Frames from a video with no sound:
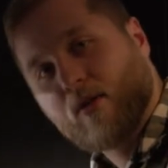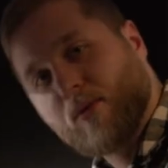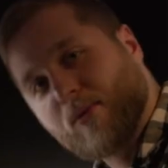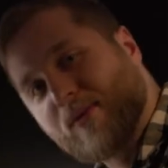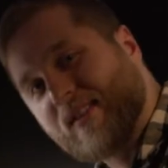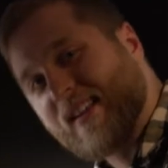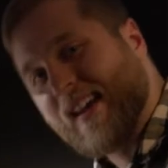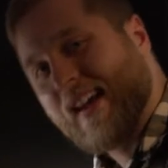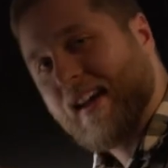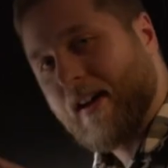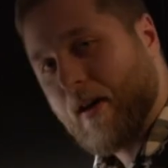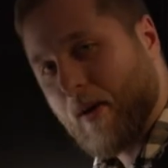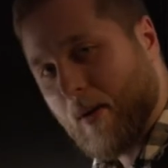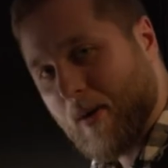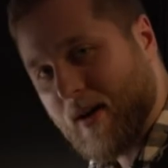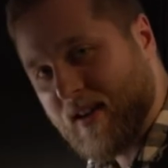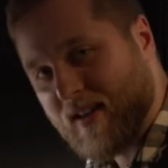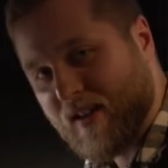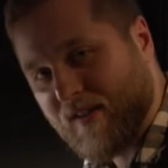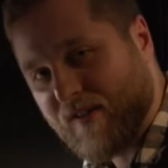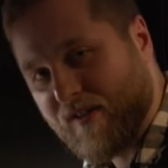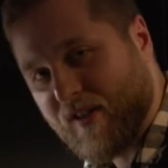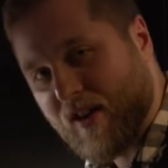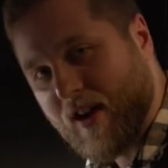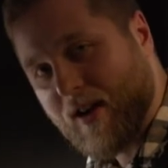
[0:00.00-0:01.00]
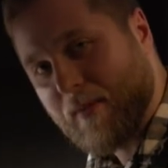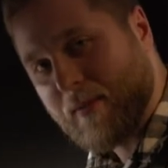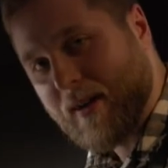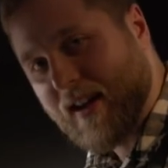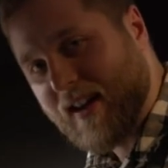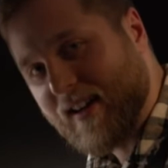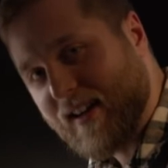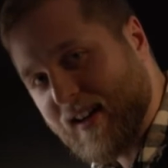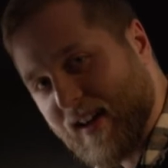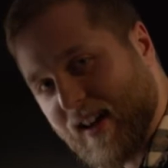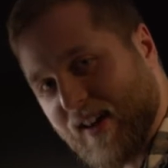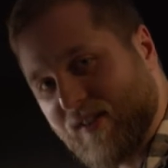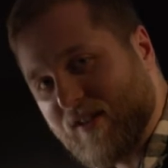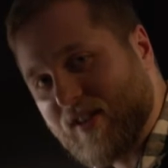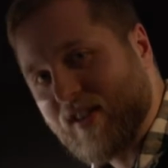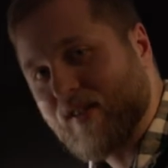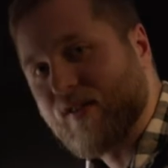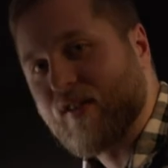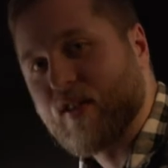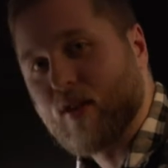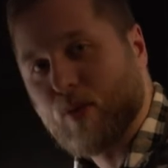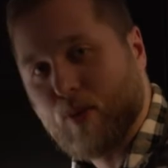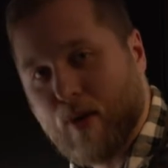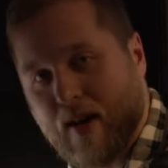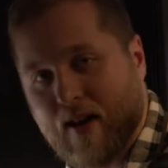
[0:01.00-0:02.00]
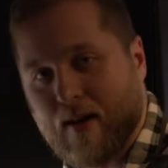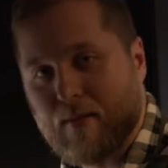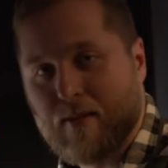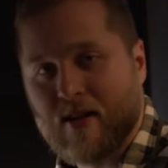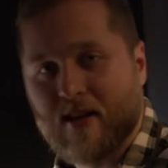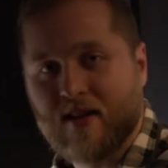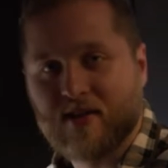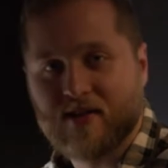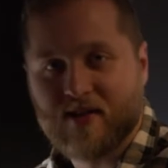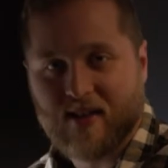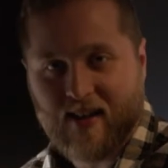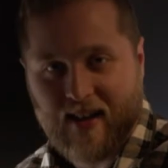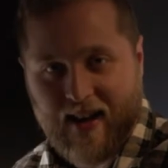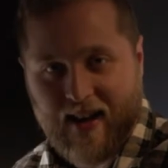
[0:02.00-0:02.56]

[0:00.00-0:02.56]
you take away the firm and leave it for twenty minutes